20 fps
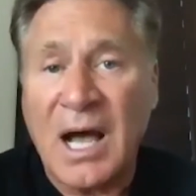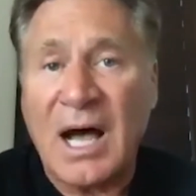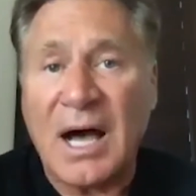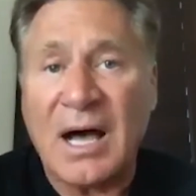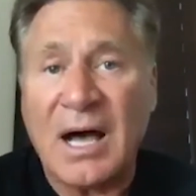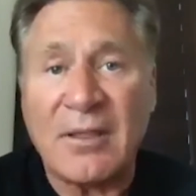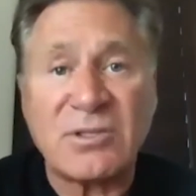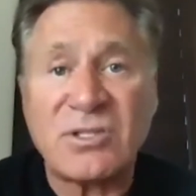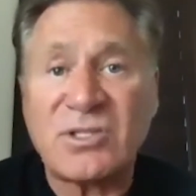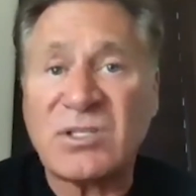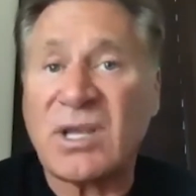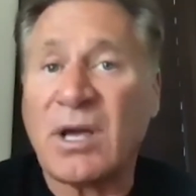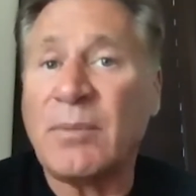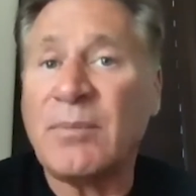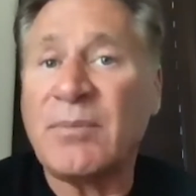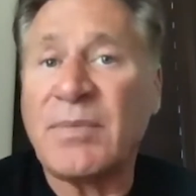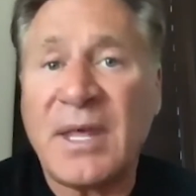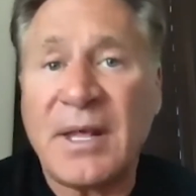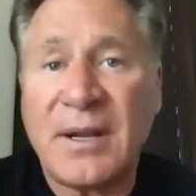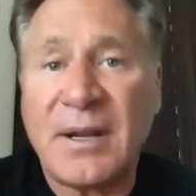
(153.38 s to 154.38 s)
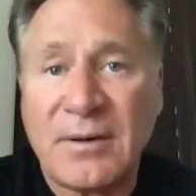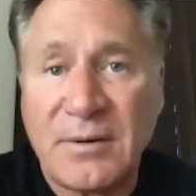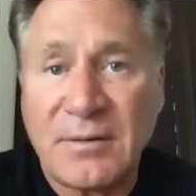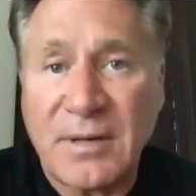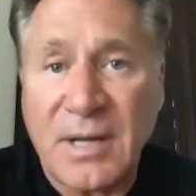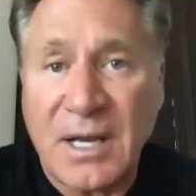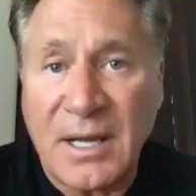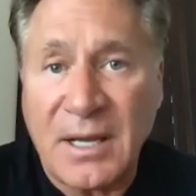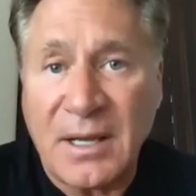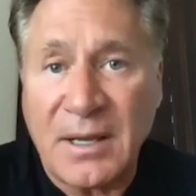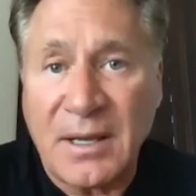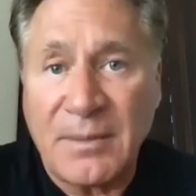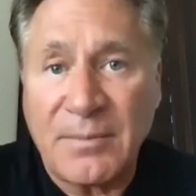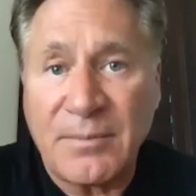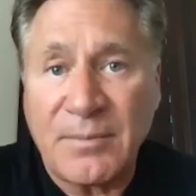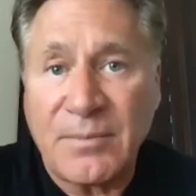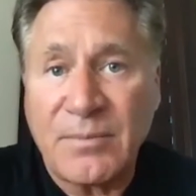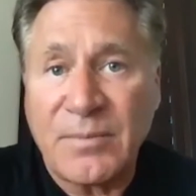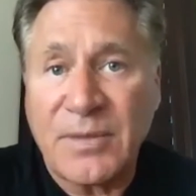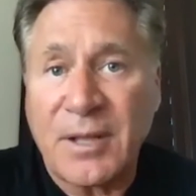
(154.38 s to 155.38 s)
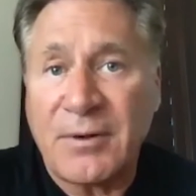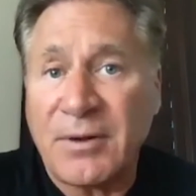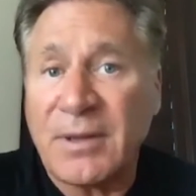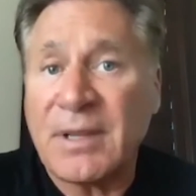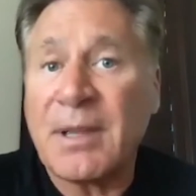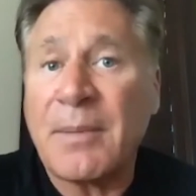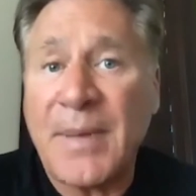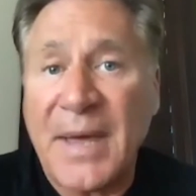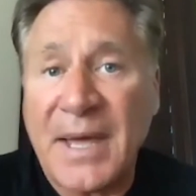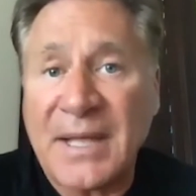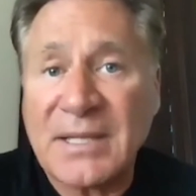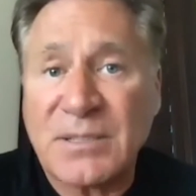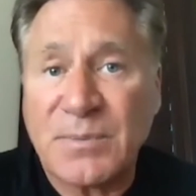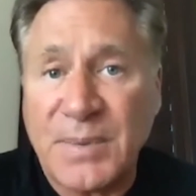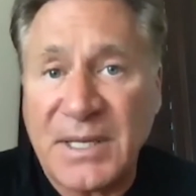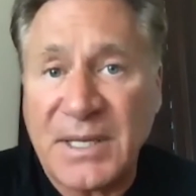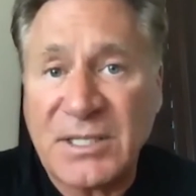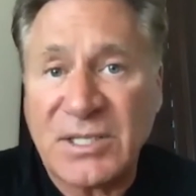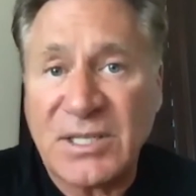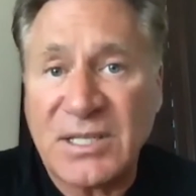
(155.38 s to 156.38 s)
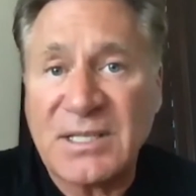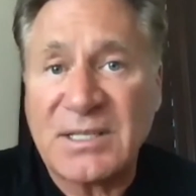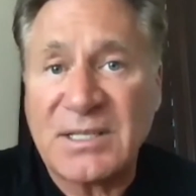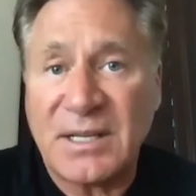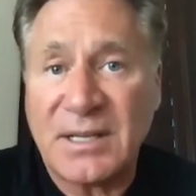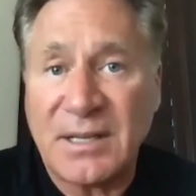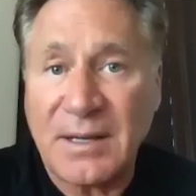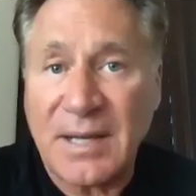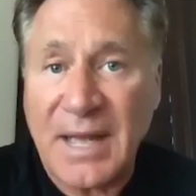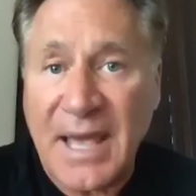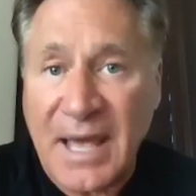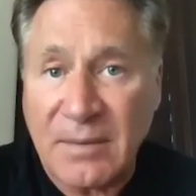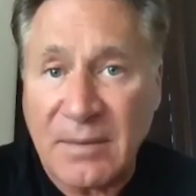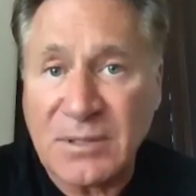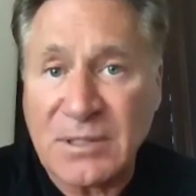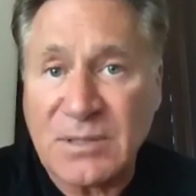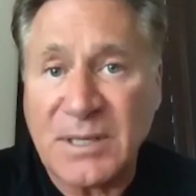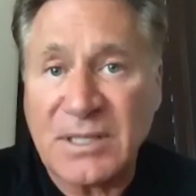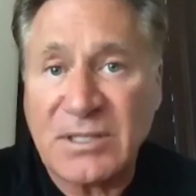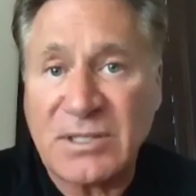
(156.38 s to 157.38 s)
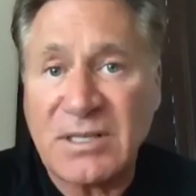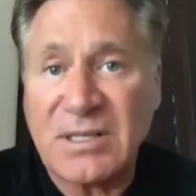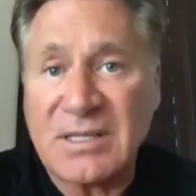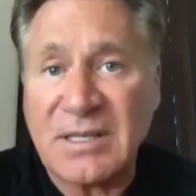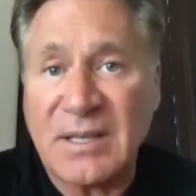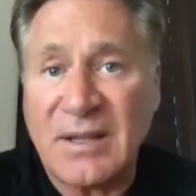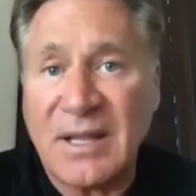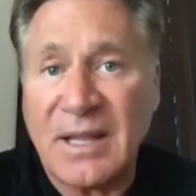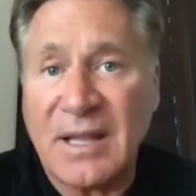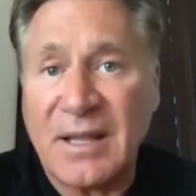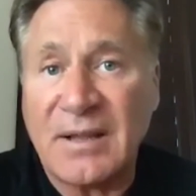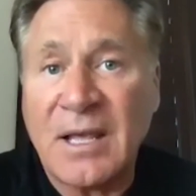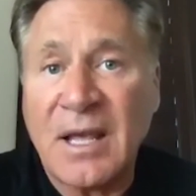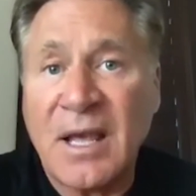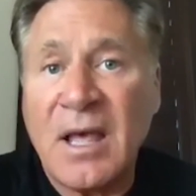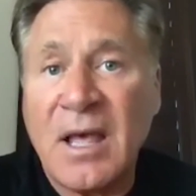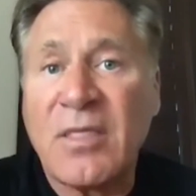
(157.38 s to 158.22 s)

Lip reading: There's some that are in the pet species and in animal species, and then